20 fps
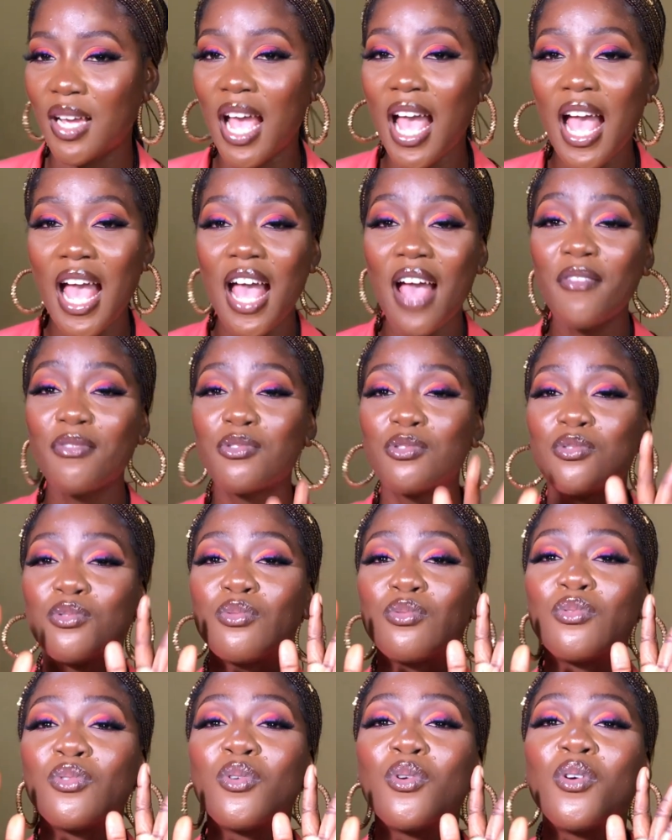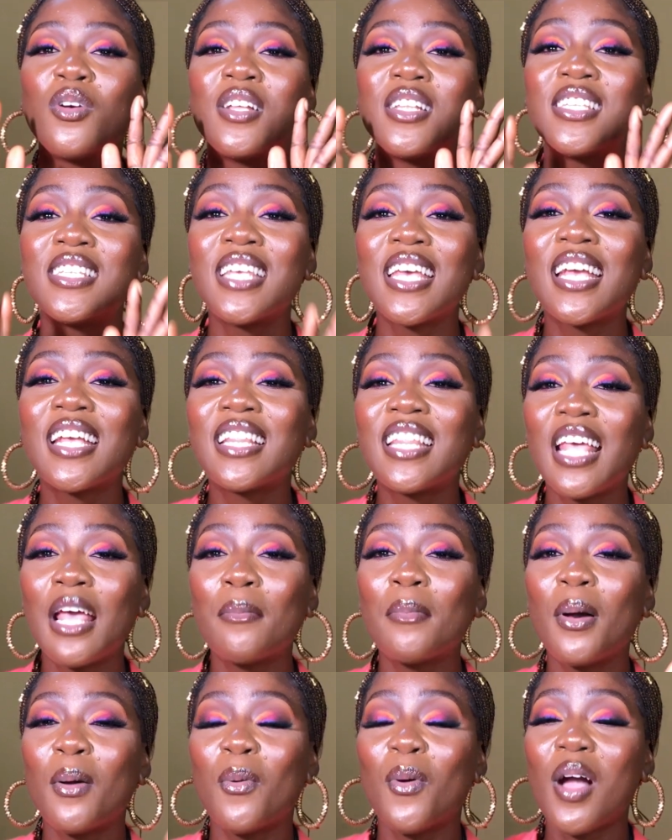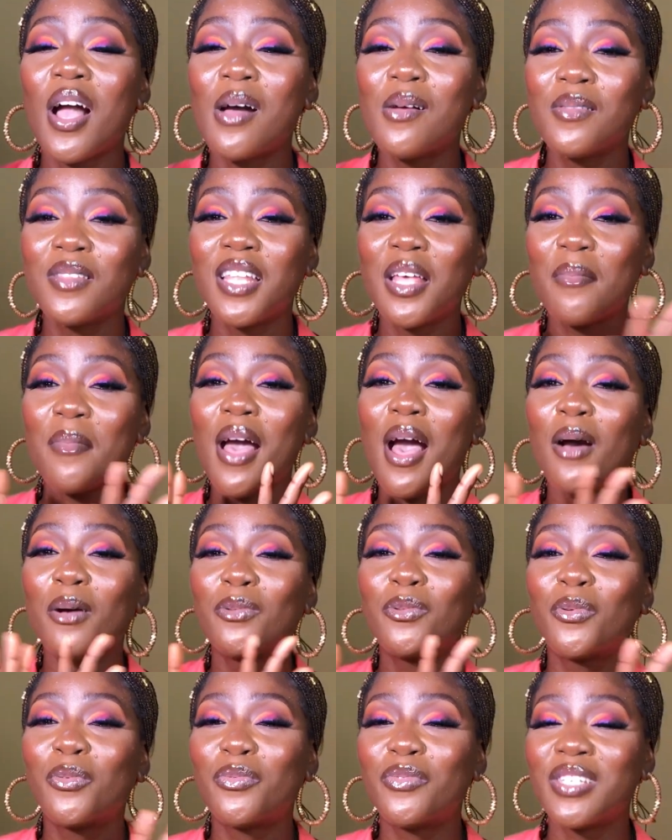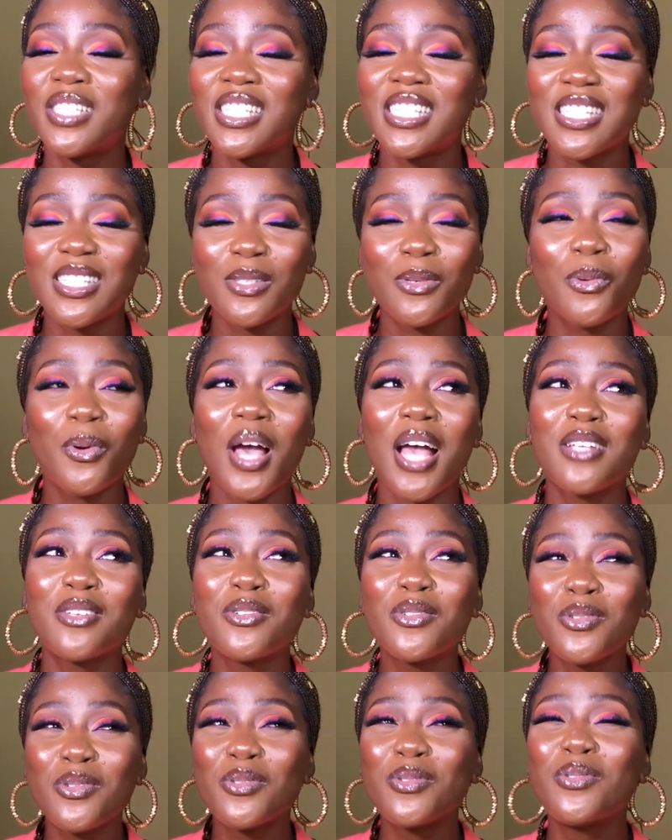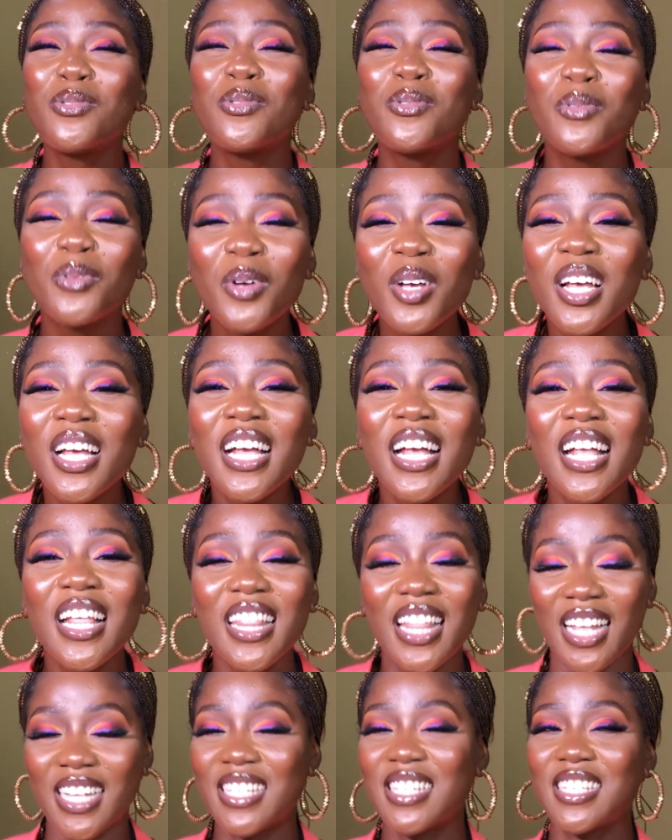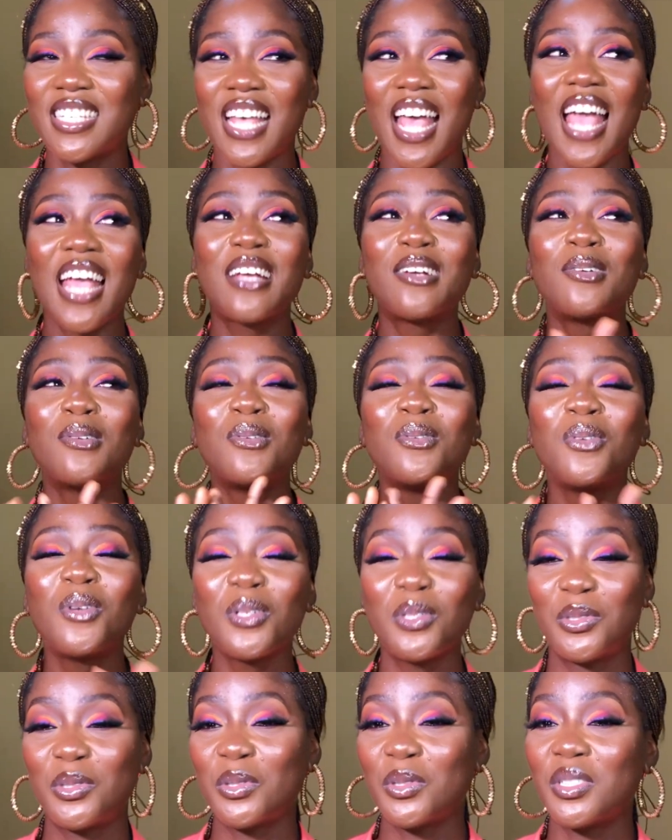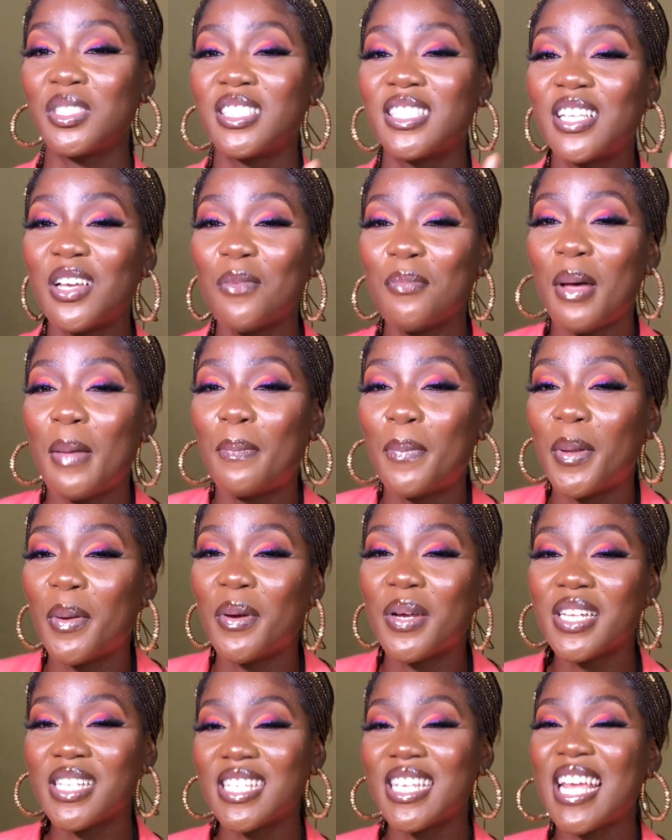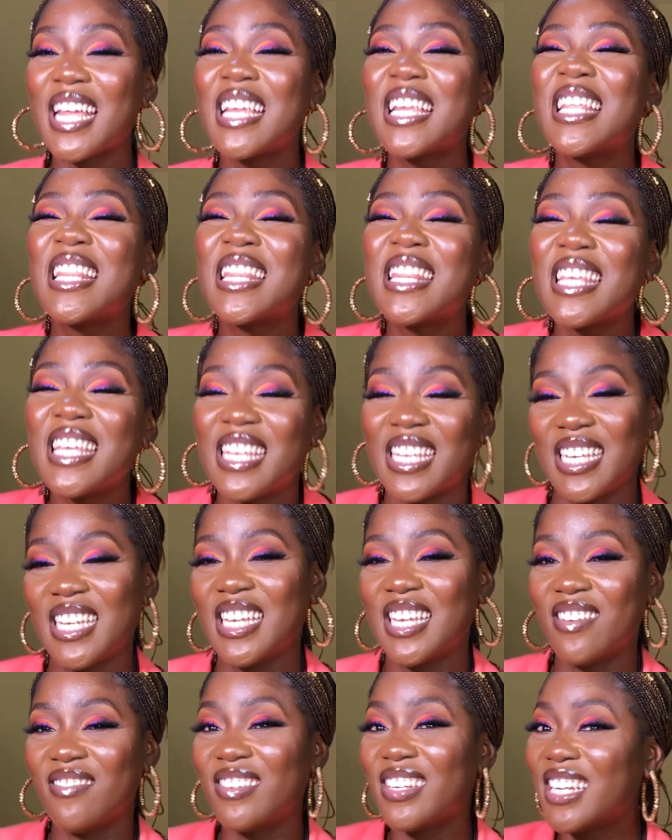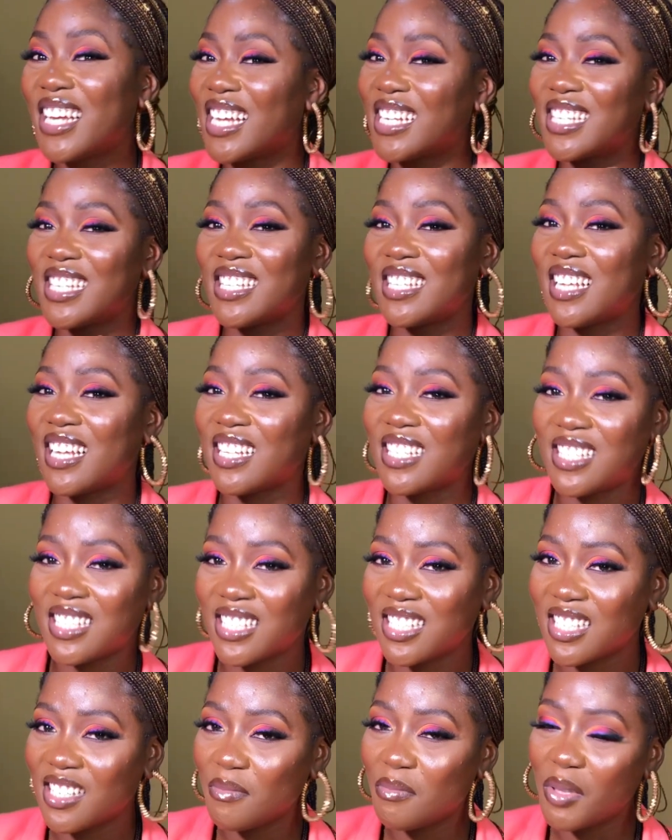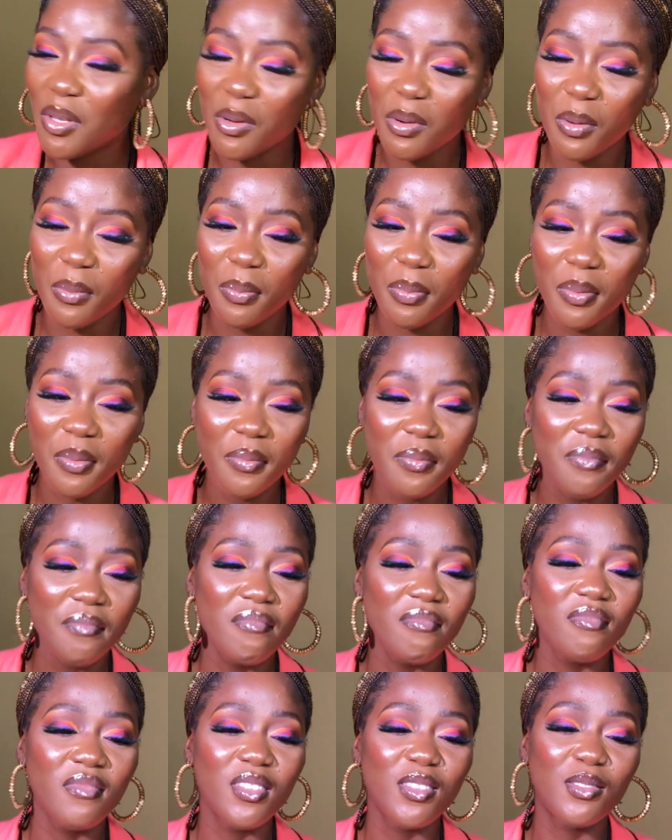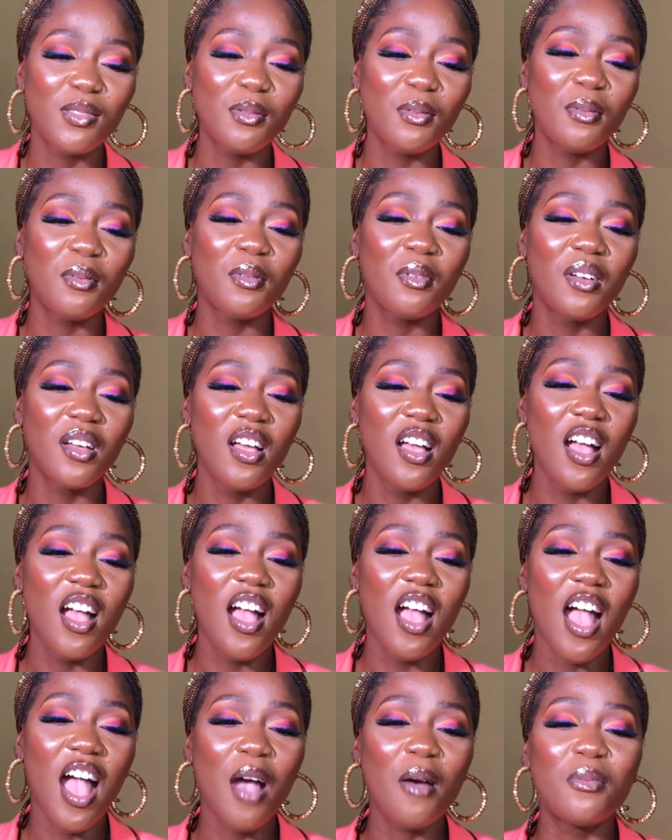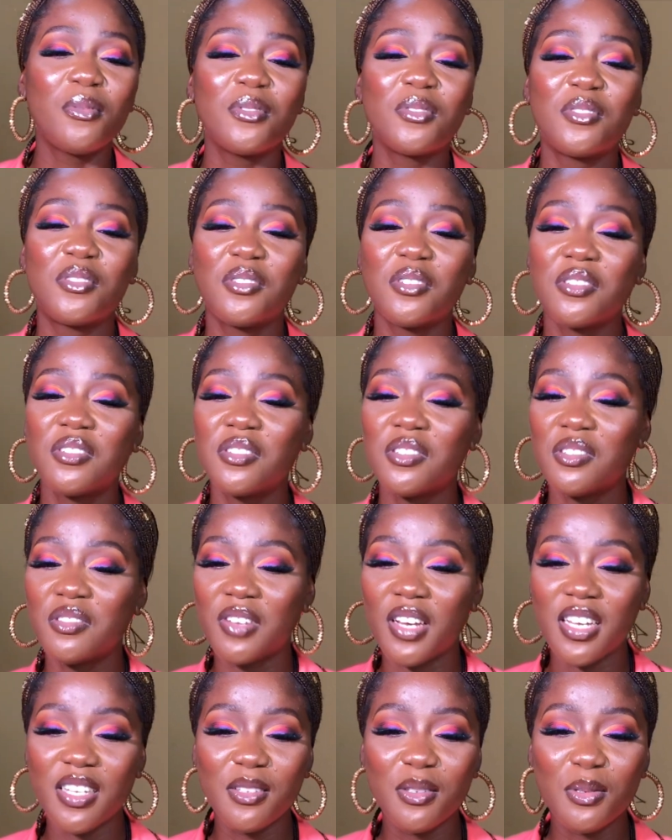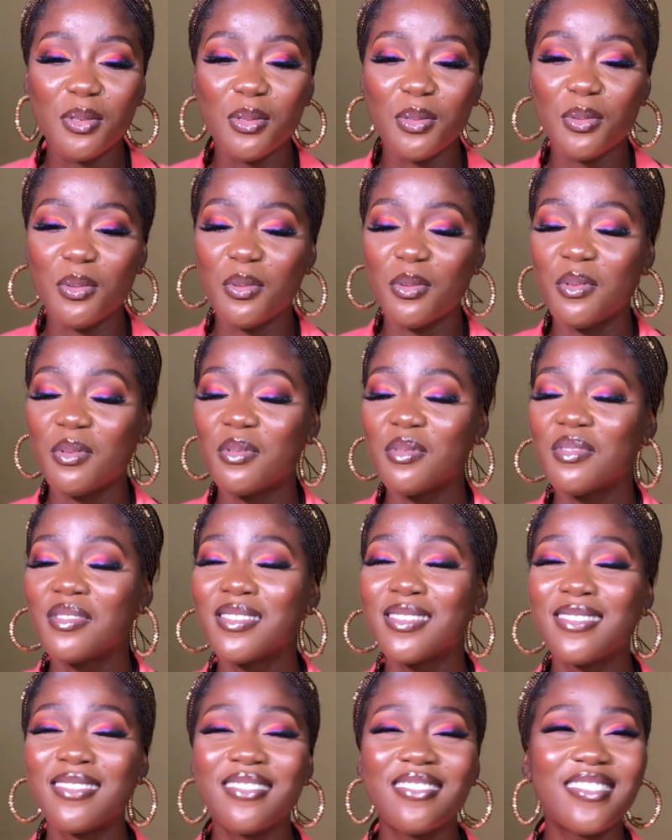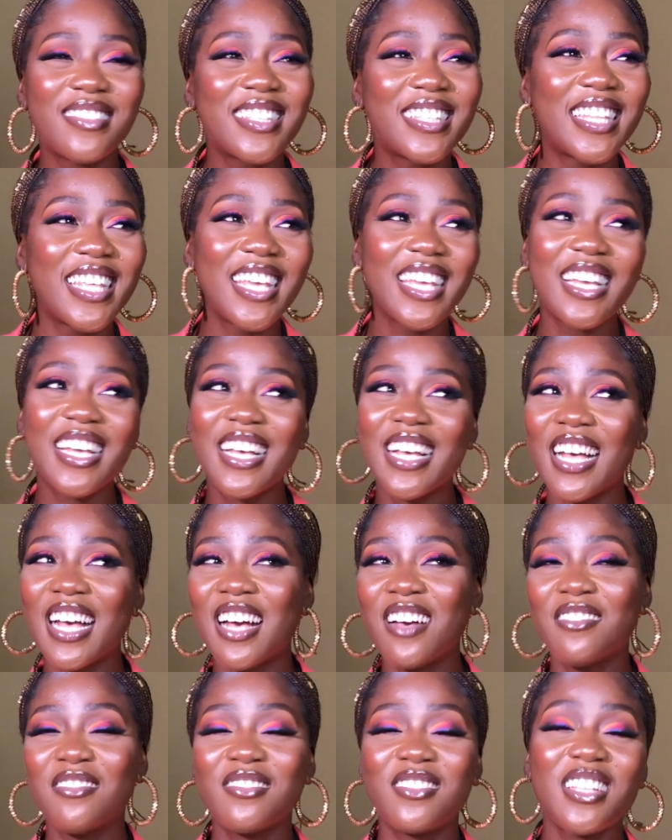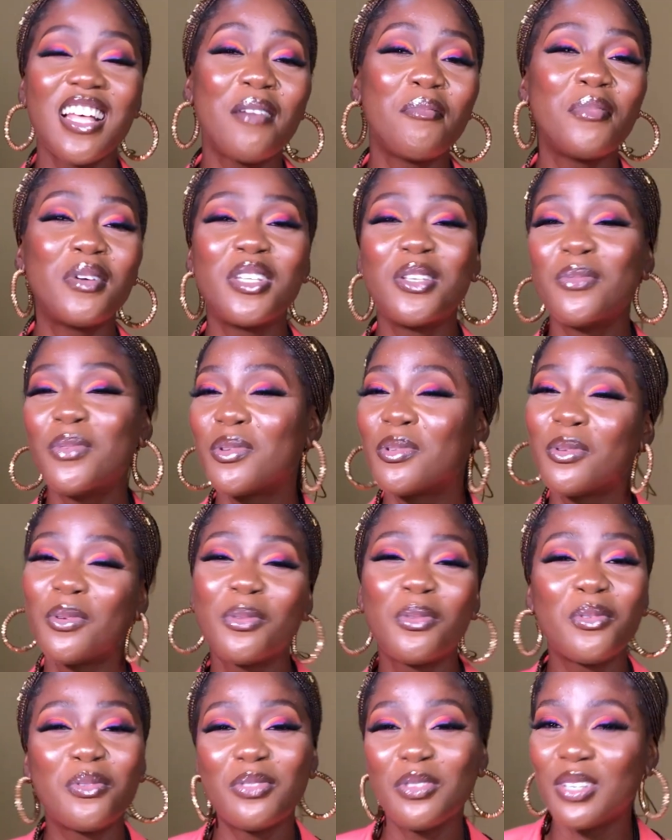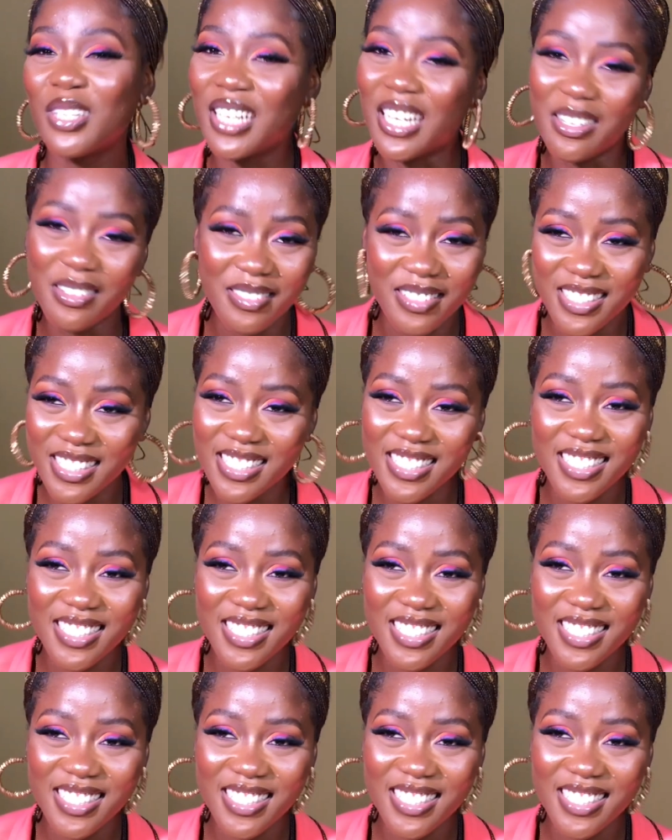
I have to take them or count them out of it. So I just knew that I could not just tell my parents anything regarding that makeup. So I was just trying to think how that money was going to fall out.